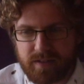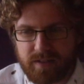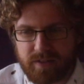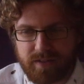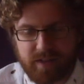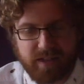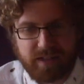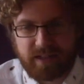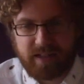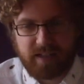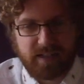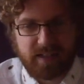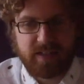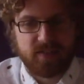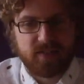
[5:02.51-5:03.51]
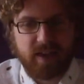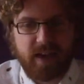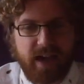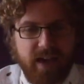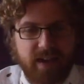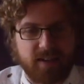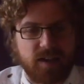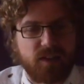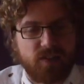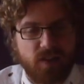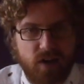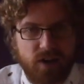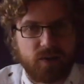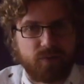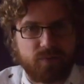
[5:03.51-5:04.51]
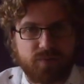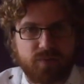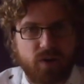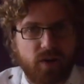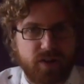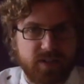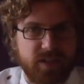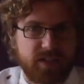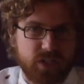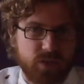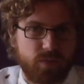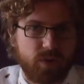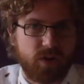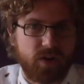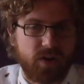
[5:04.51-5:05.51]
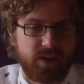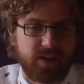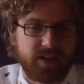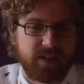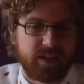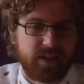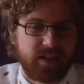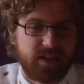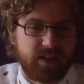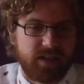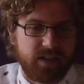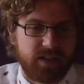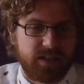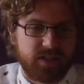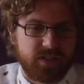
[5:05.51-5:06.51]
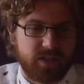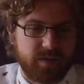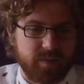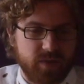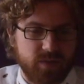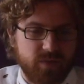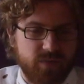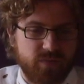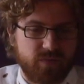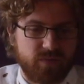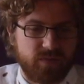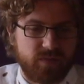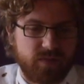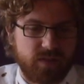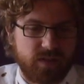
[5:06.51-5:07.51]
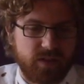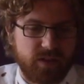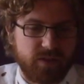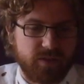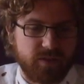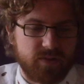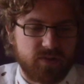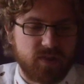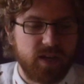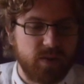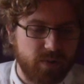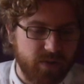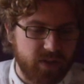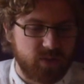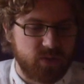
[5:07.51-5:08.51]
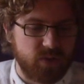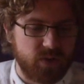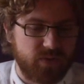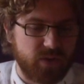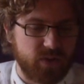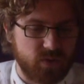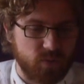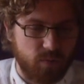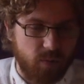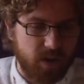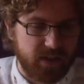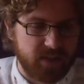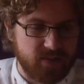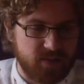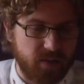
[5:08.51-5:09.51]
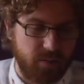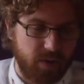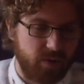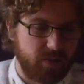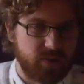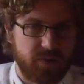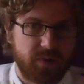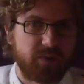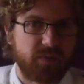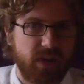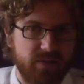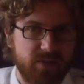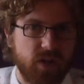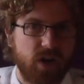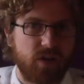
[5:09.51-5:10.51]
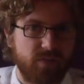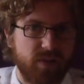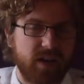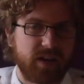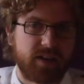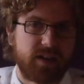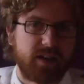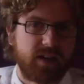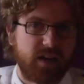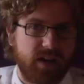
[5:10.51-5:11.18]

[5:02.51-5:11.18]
you know, at least I had a lot of content to work on in terms of, you know, seeing where this universe was and where it was sort of left off at